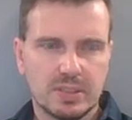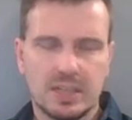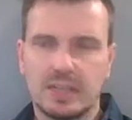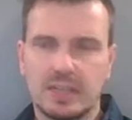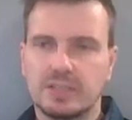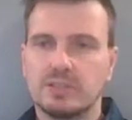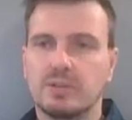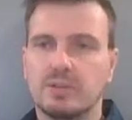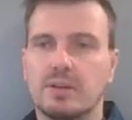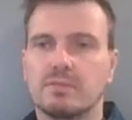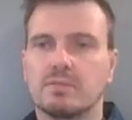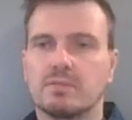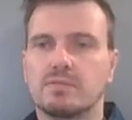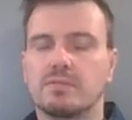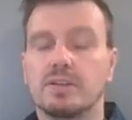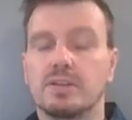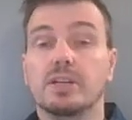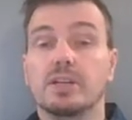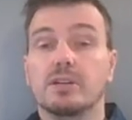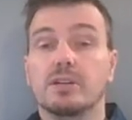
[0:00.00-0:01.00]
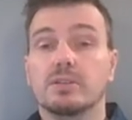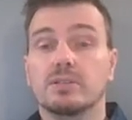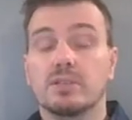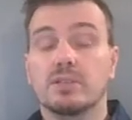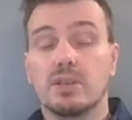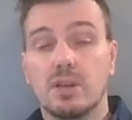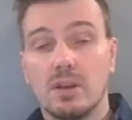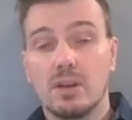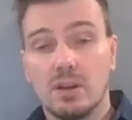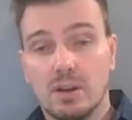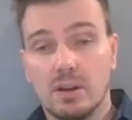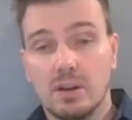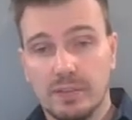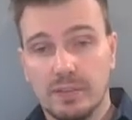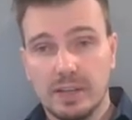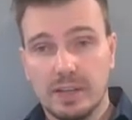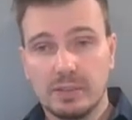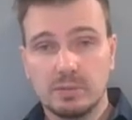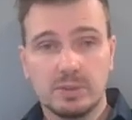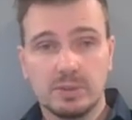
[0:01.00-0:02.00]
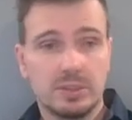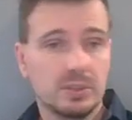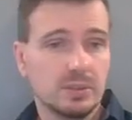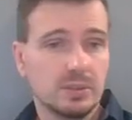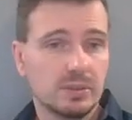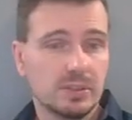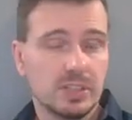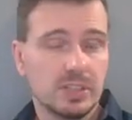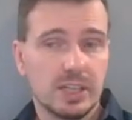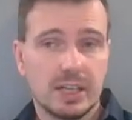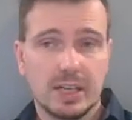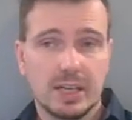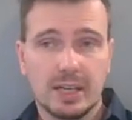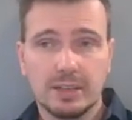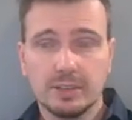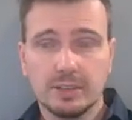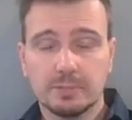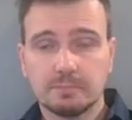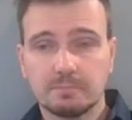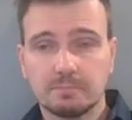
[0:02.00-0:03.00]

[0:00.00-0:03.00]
I do have a video on that which you can check out.